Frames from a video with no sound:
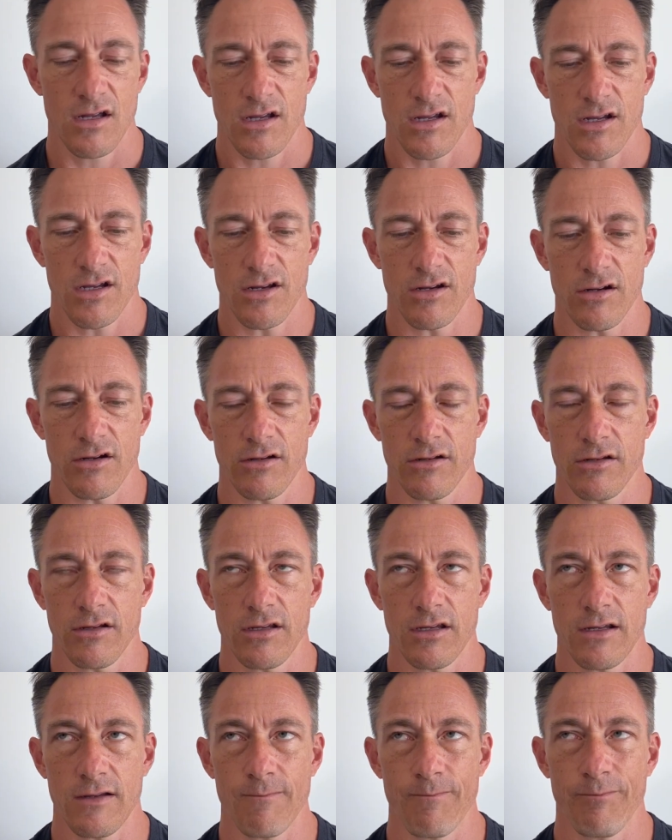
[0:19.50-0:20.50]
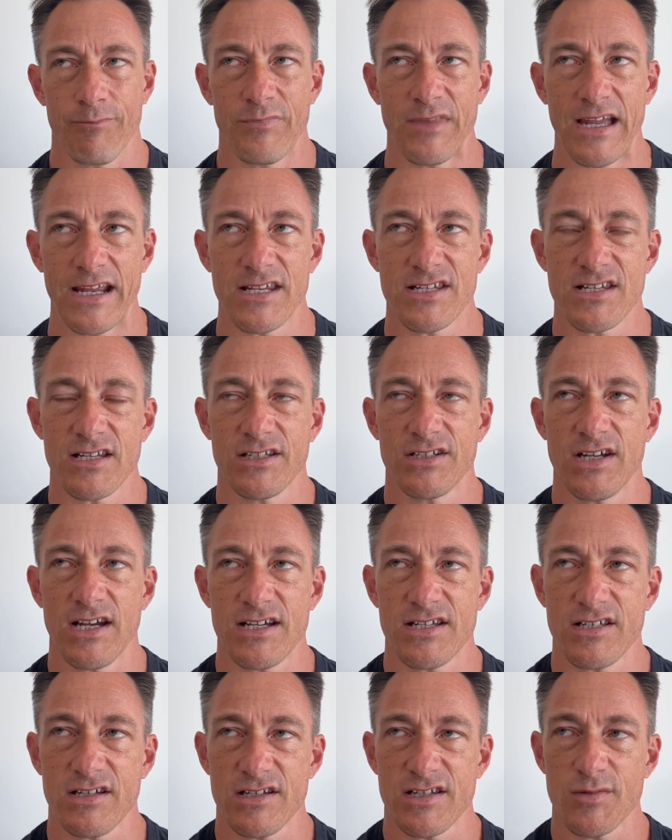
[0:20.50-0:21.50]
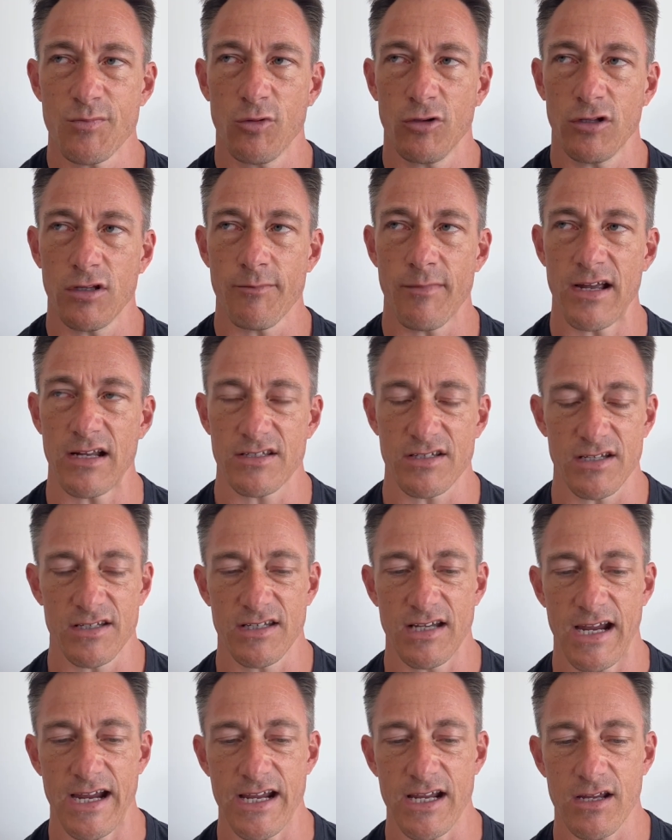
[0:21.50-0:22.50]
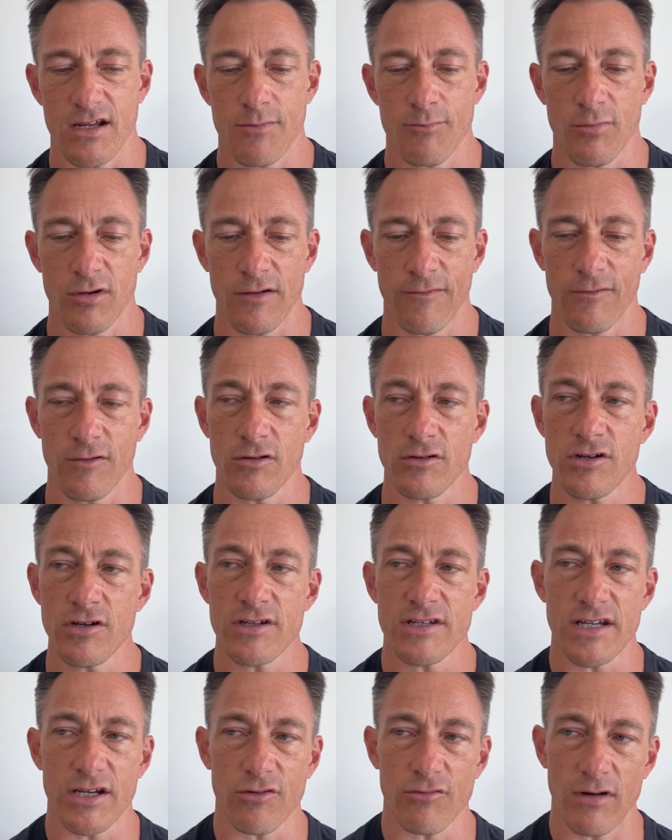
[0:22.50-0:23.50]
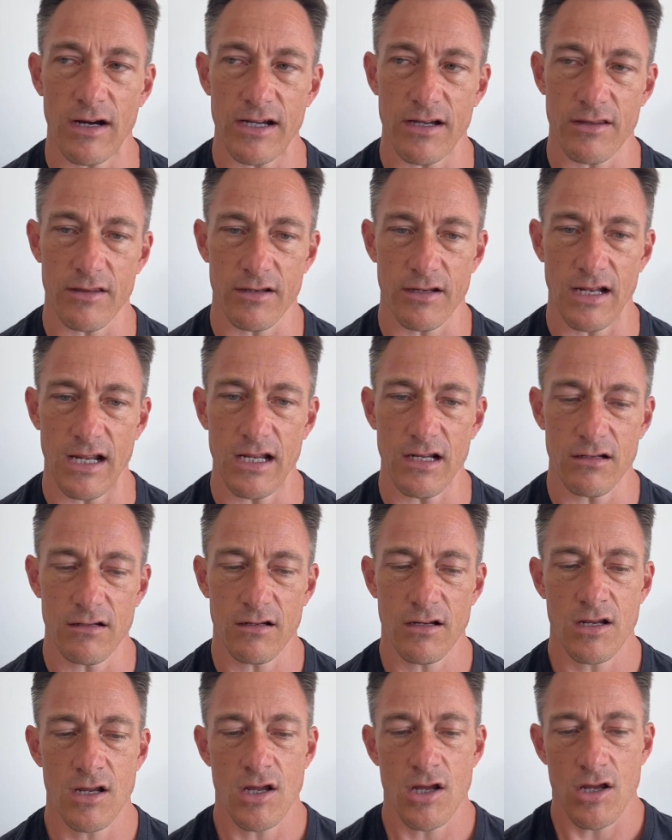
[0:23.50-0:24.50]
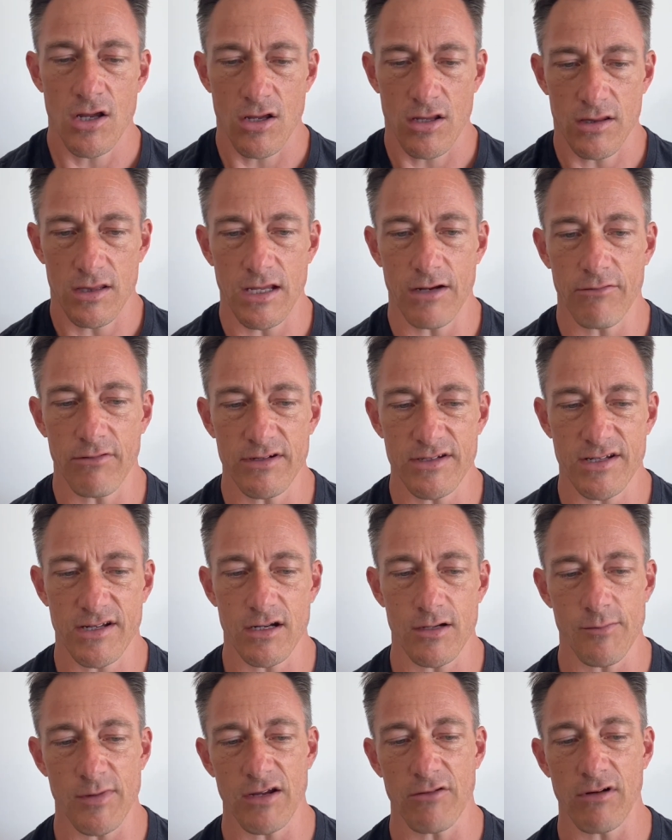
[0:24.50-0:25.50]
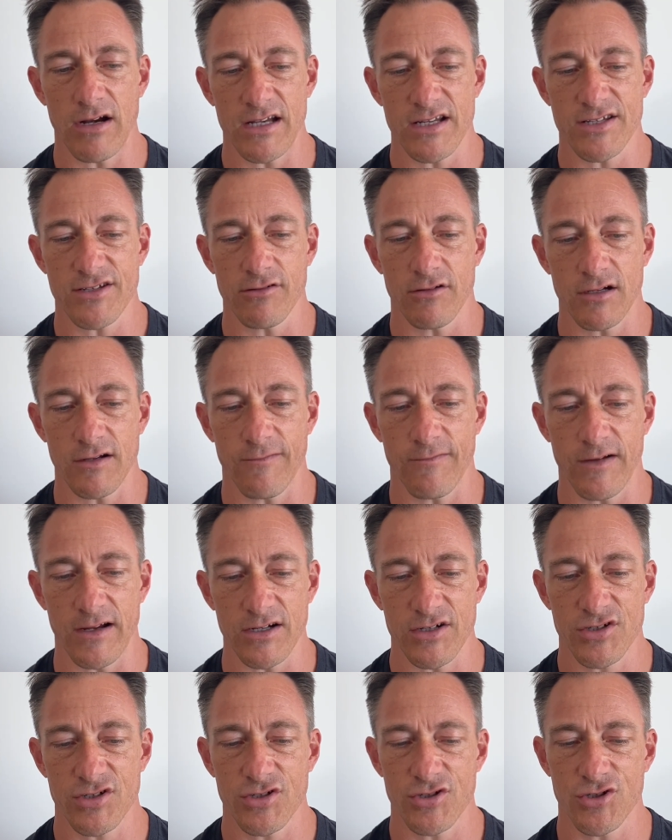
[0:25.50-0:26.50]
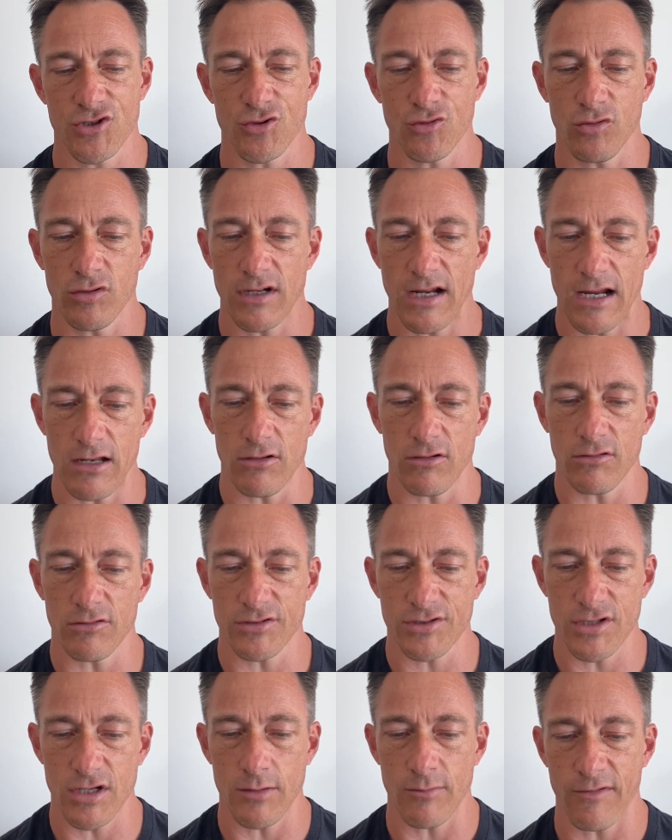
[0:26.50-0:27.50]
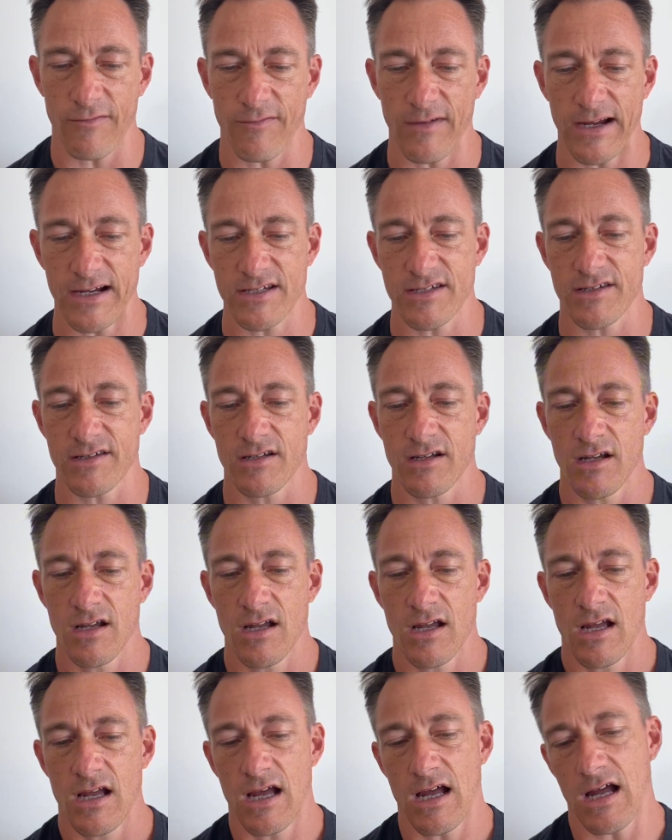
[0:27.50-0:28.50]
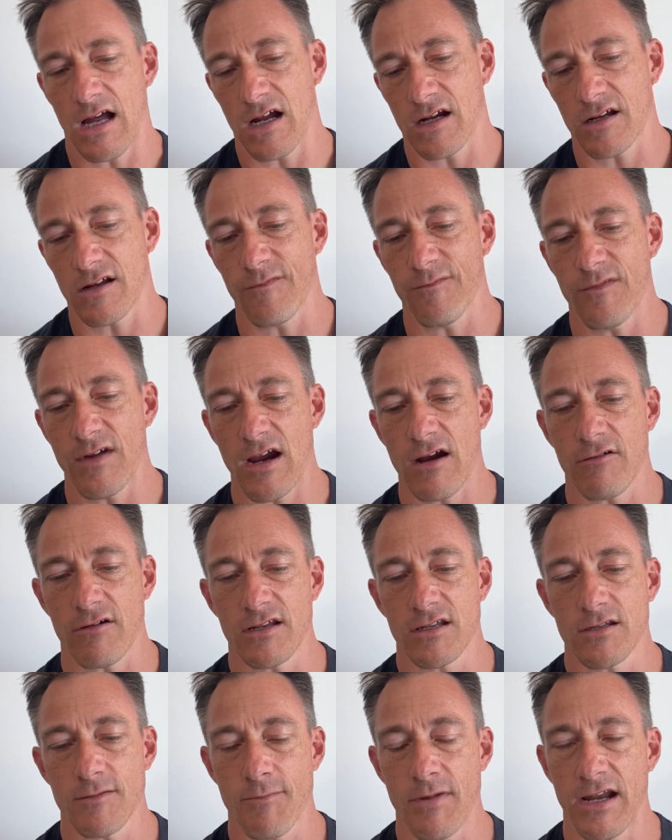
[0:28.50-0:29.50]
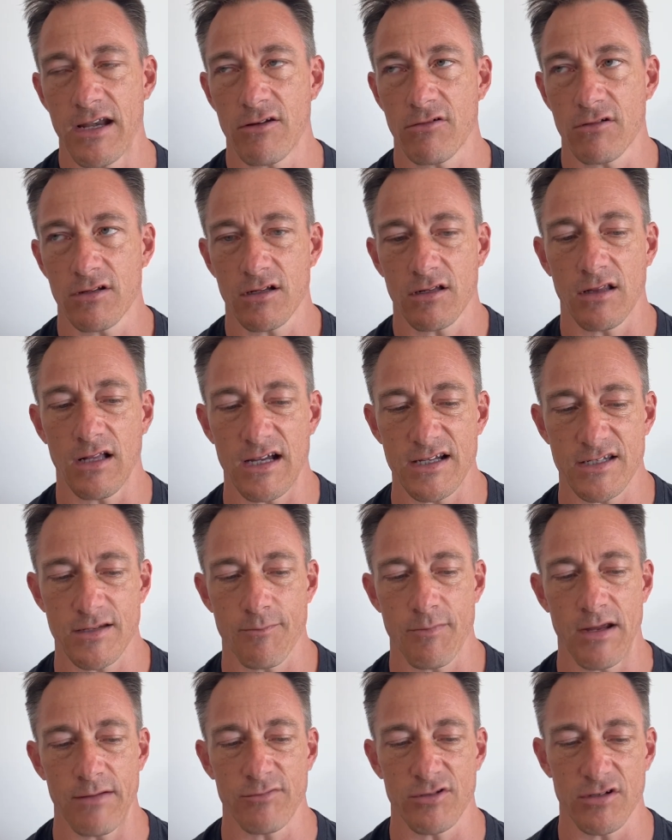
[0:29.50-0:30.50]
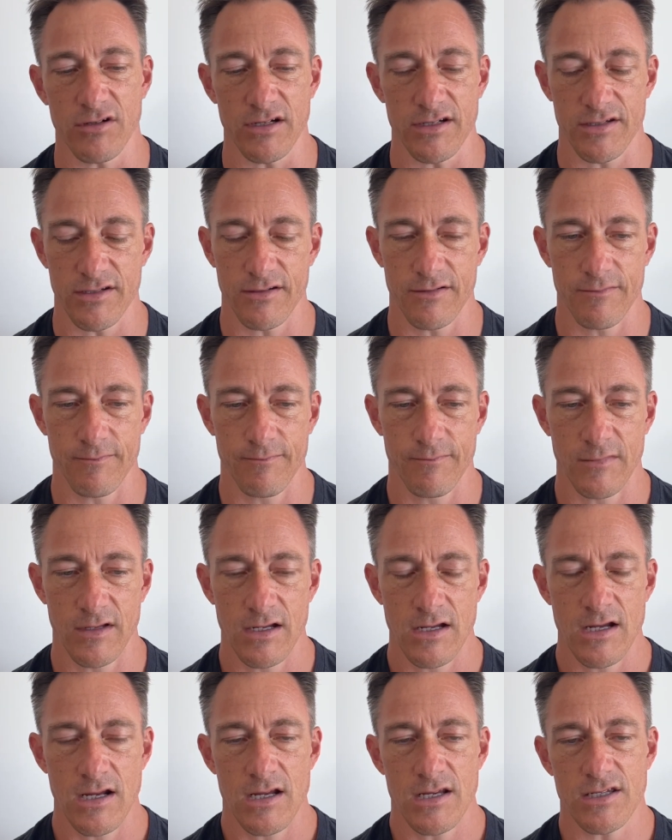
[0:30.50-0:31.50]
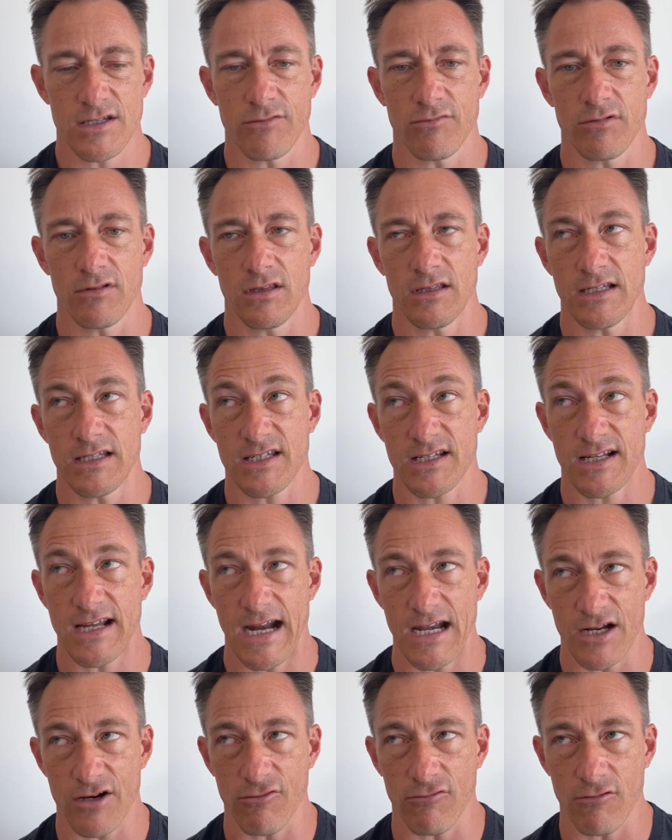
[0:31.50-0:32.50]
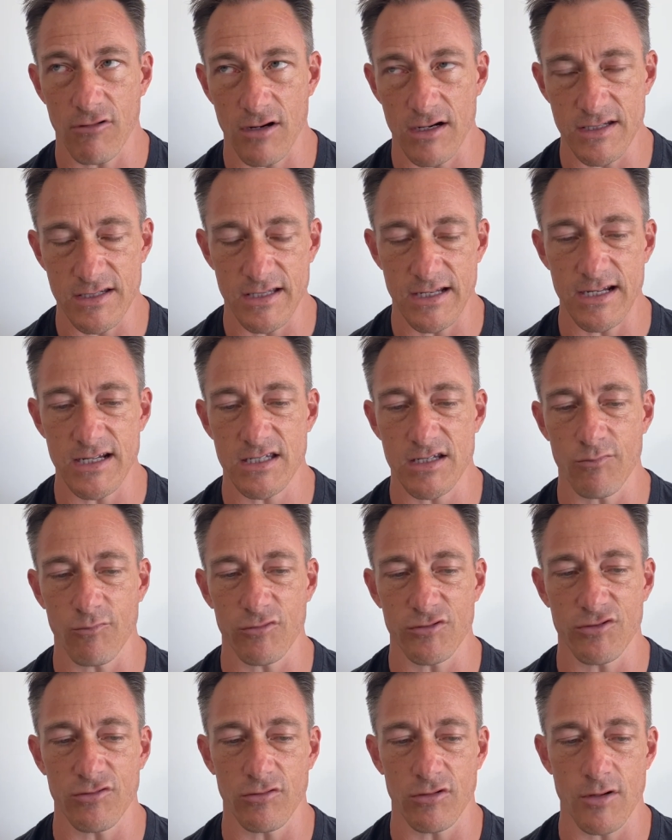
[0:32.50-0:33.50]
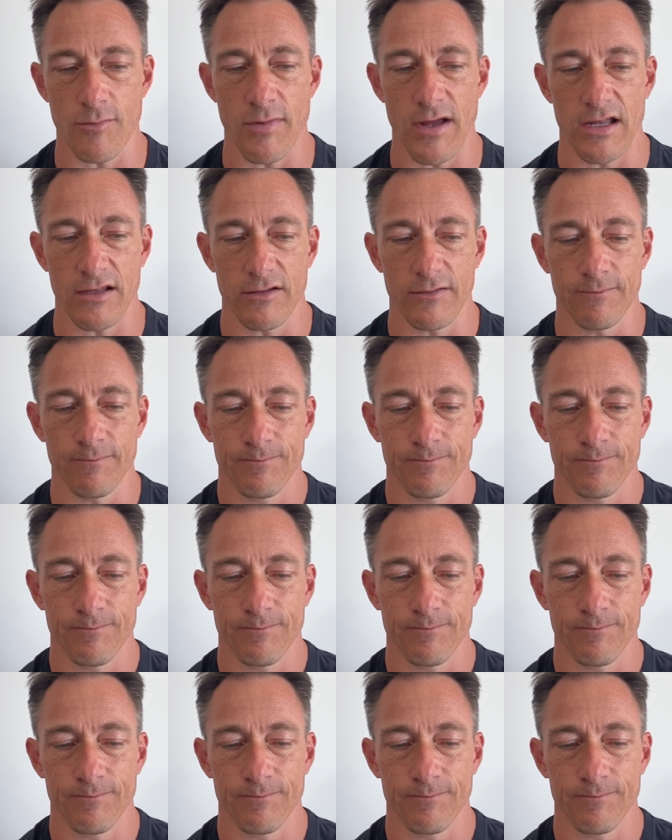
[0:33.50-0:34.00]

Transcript: they suggest a small amount to take, but if you're using greater than that, there is going to be greater side effects. Short and long-term effects can vary depending on the class of peptides. So let's categorize these and we'll talk about them.